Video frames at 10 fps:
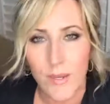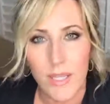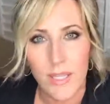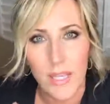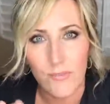
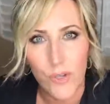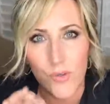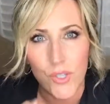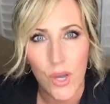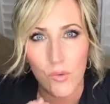but if you
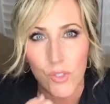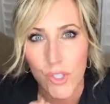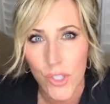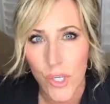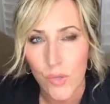don't
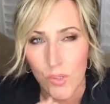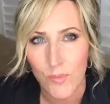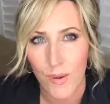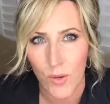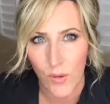
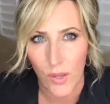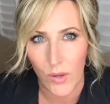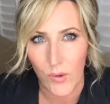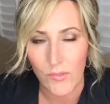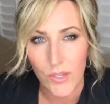choose
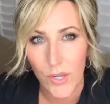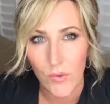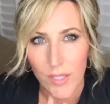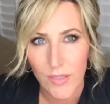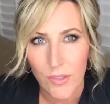BOGO, if you
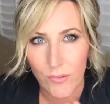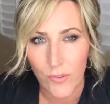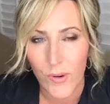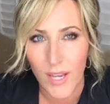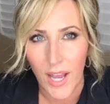don't get the
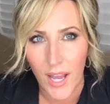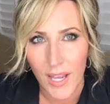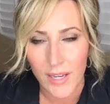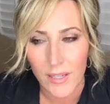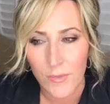free
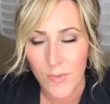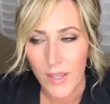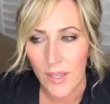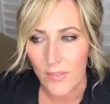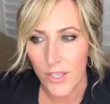item,
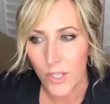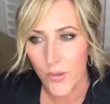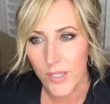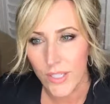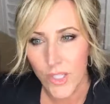then
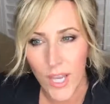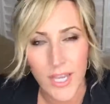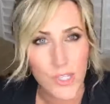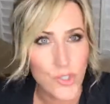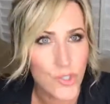you can
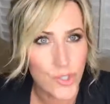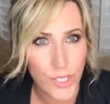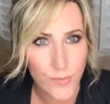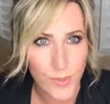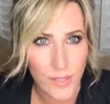change your
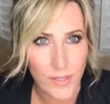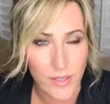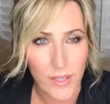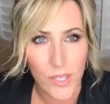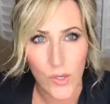shipping.
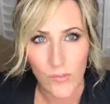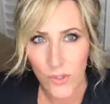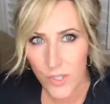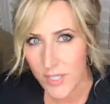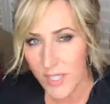You know, if
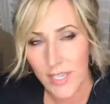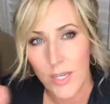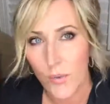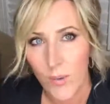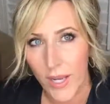you're just going to
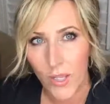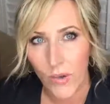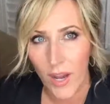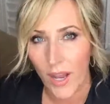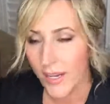get a
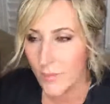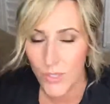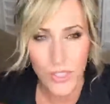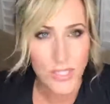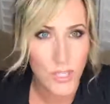regular item
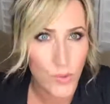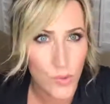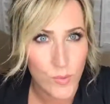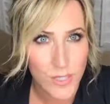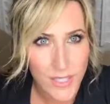and just take your
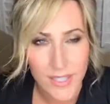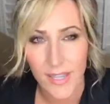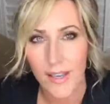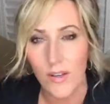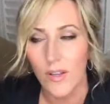normal
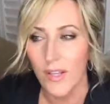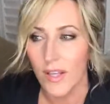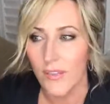discount,